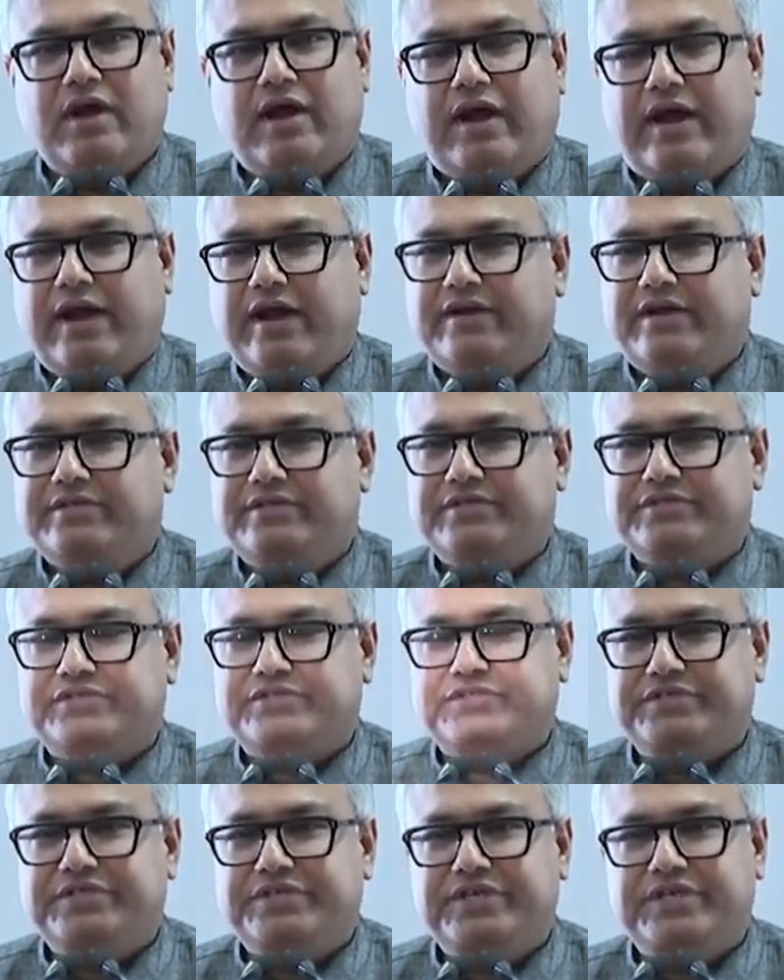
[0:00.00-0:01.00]
And this
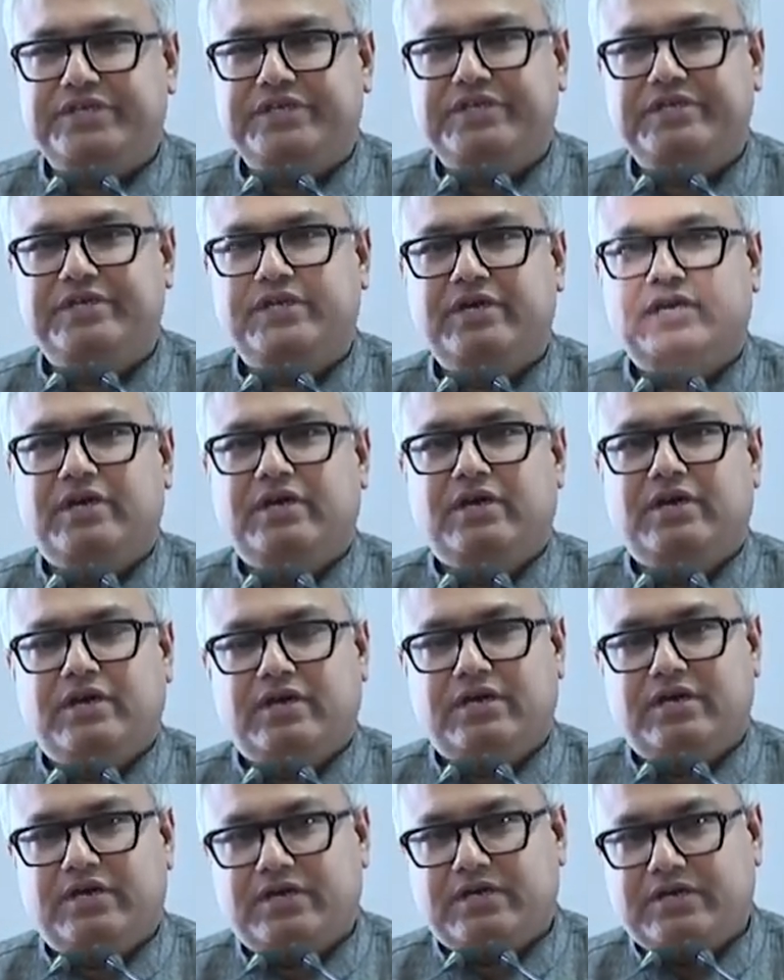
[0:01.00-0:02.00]
is indeed
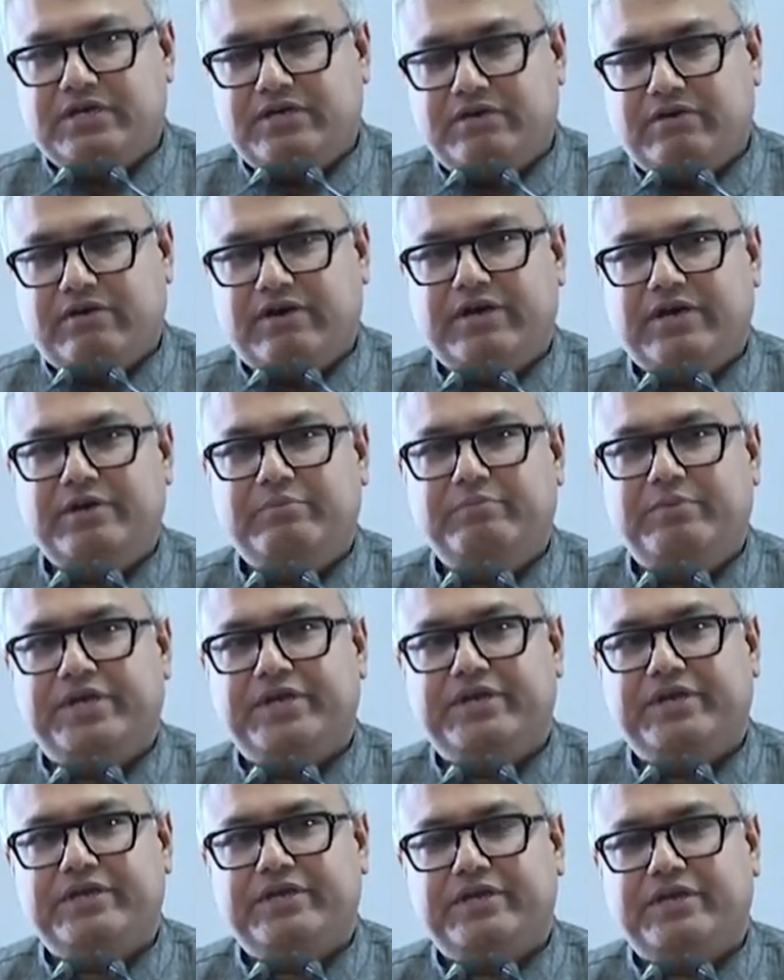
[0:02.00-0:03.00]
a great
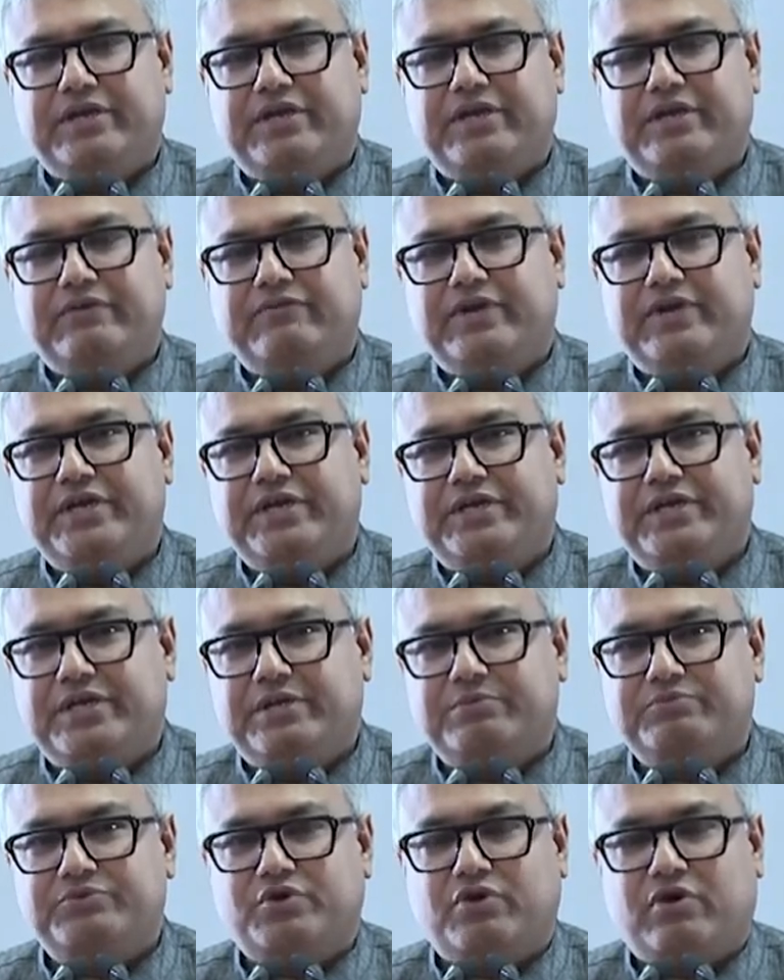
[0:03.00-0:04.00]
beginning, even in
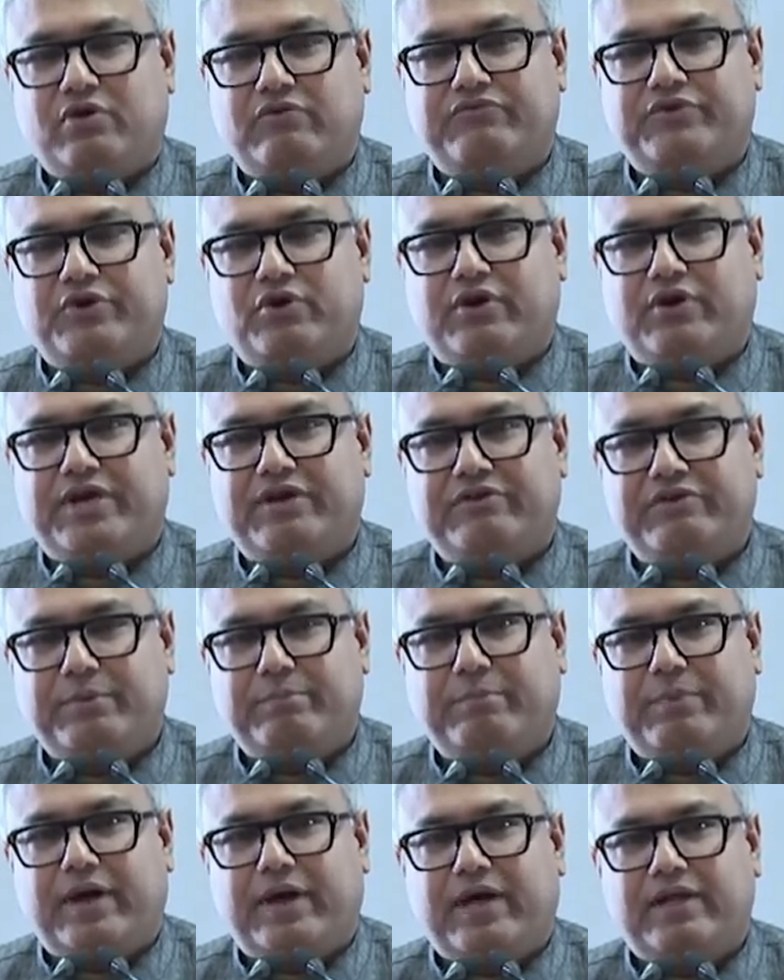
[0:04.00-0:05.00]
terms of your career
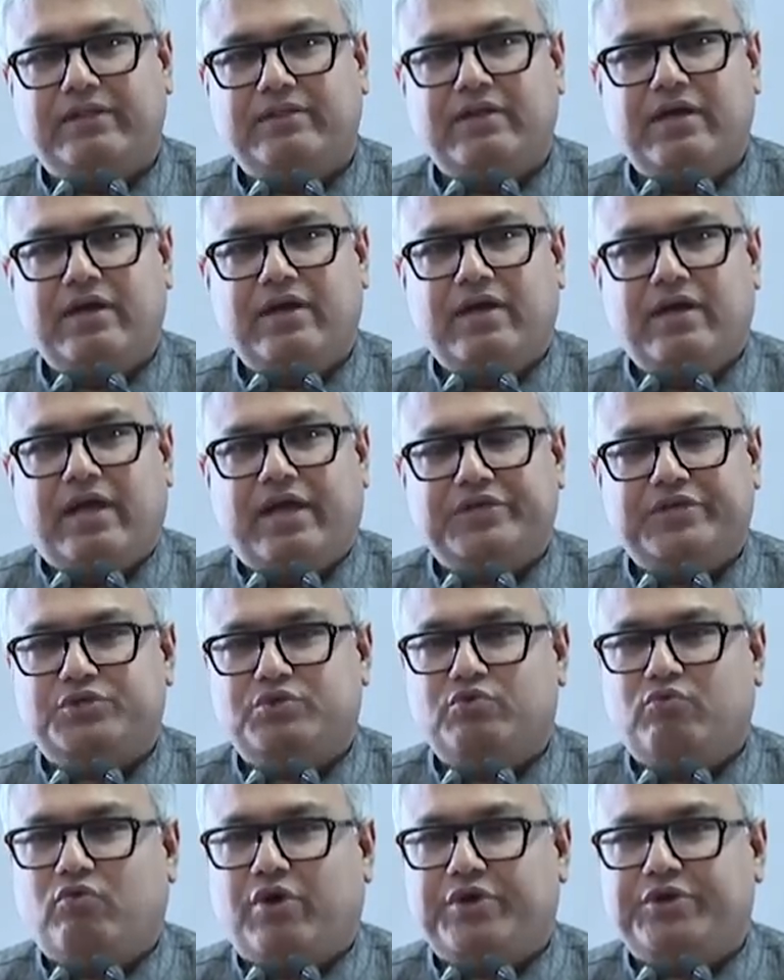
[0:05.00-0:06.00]
path, as
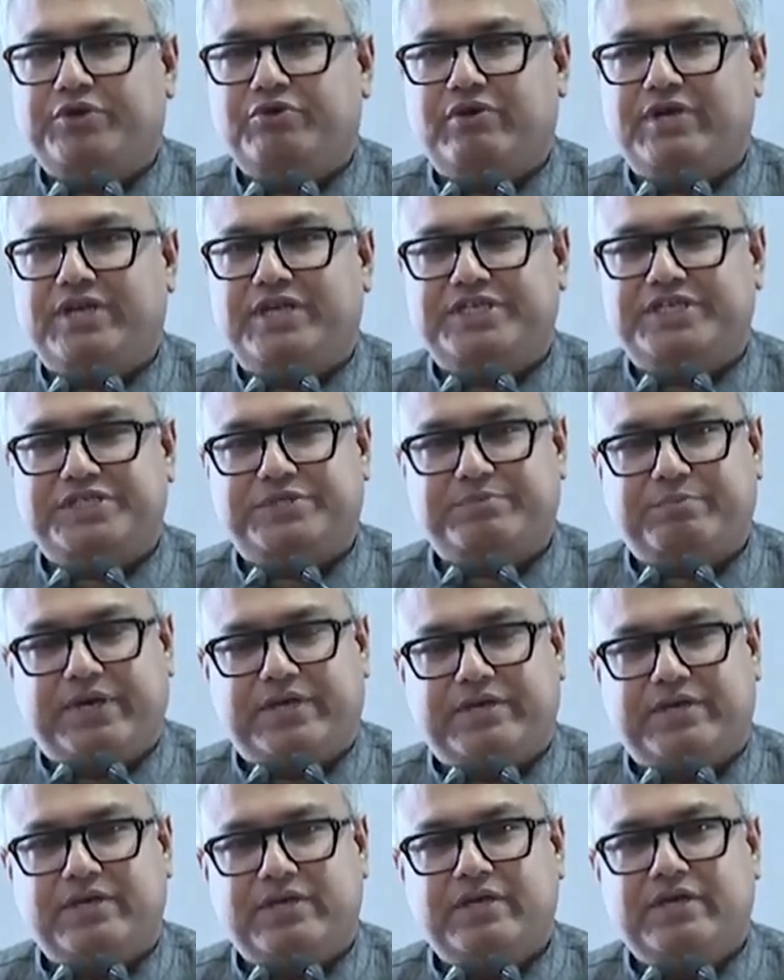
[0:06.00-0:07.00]
to what you can
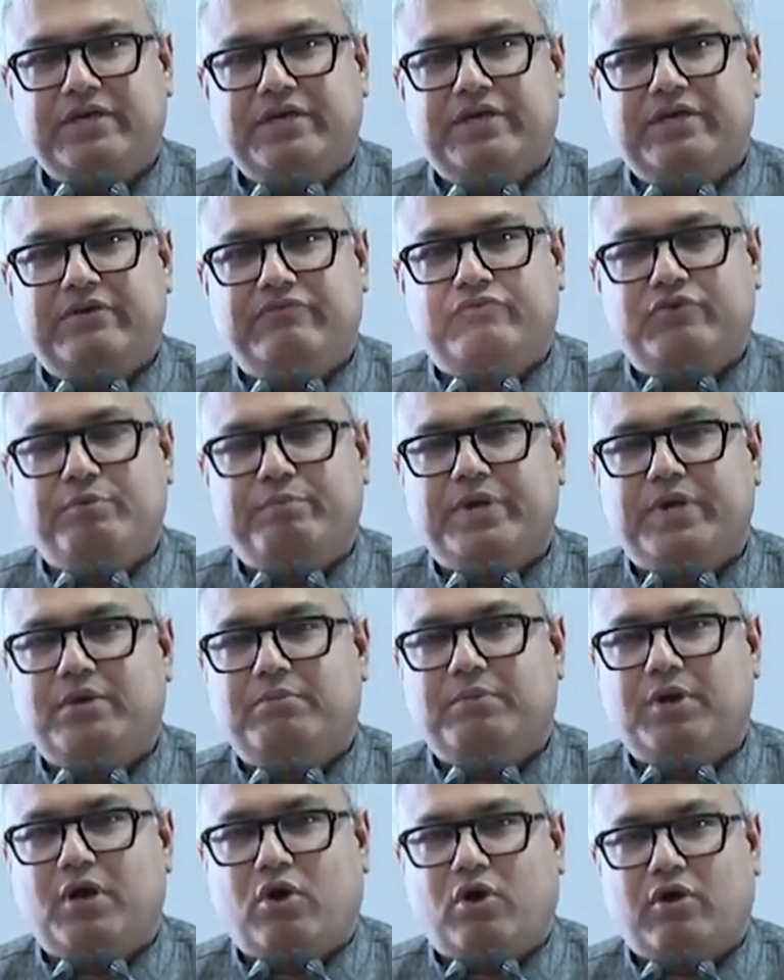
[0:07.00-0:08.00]
expect if you
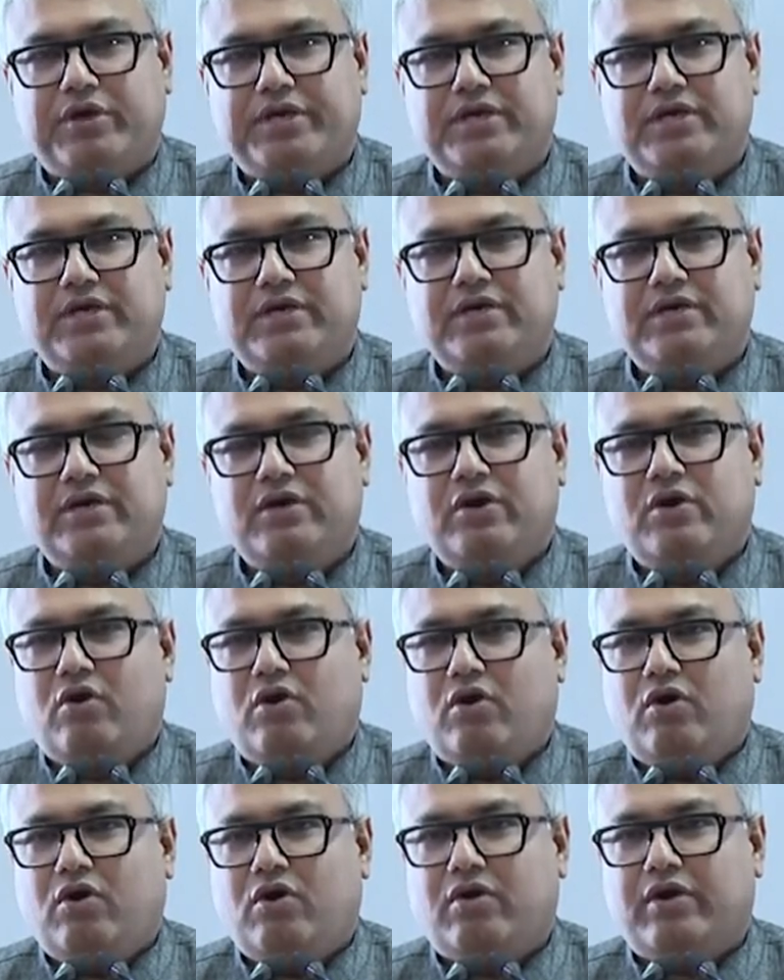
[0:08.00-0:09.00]
become a lawyer
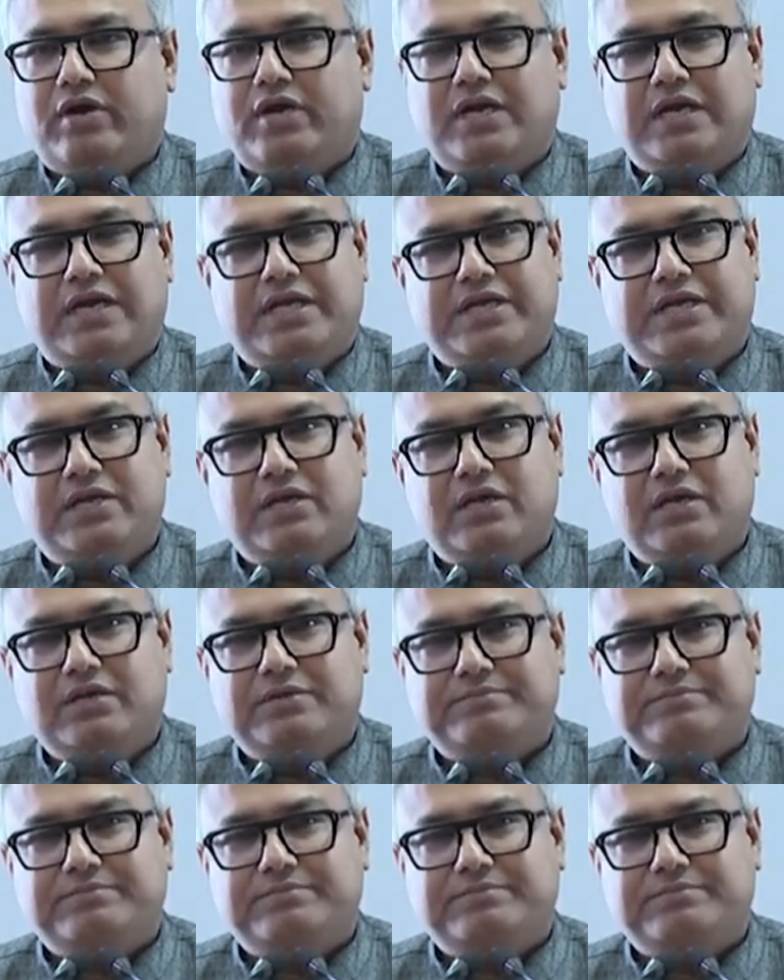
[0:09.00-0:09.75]
or a legal